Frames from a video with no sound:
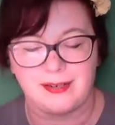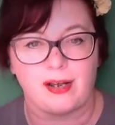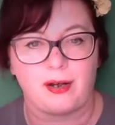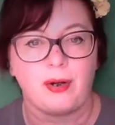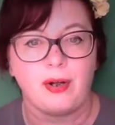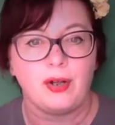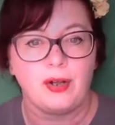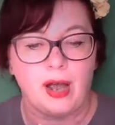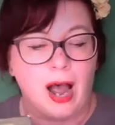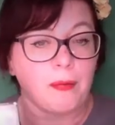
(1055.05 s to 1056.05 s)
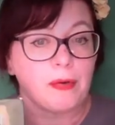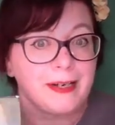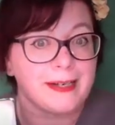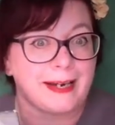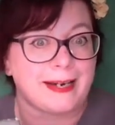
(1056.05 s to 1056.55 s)
So I will
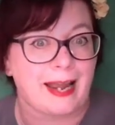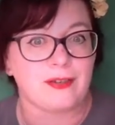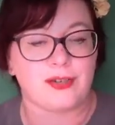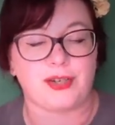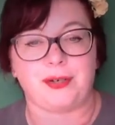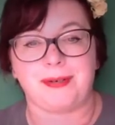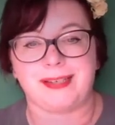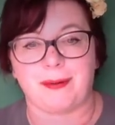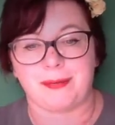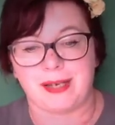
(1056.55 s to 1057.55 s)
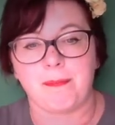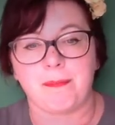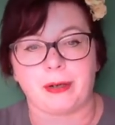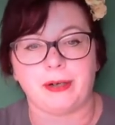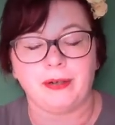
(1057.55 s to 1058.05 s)
read it again to you in
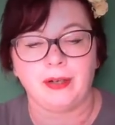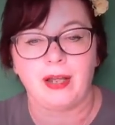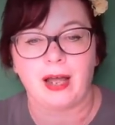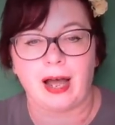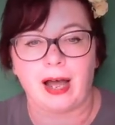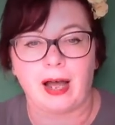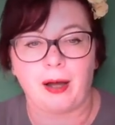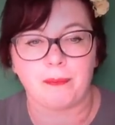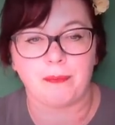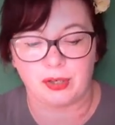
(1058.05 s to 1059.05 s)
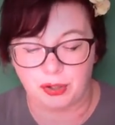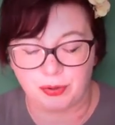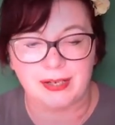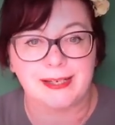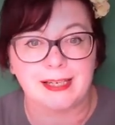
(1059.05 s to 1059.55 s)
September, so you
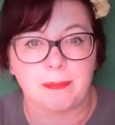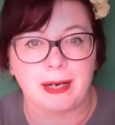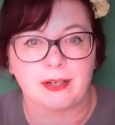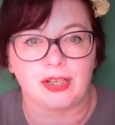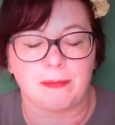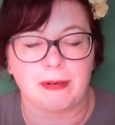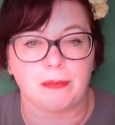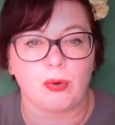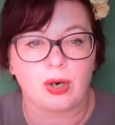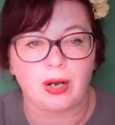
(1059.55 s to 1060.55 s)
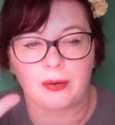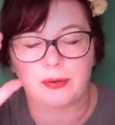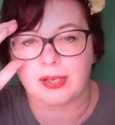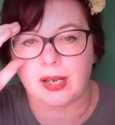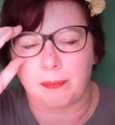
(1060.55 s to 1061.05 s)
can see the pictures a bit more
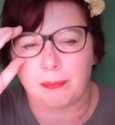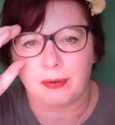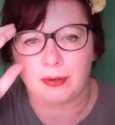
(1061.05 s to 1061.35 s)
close up.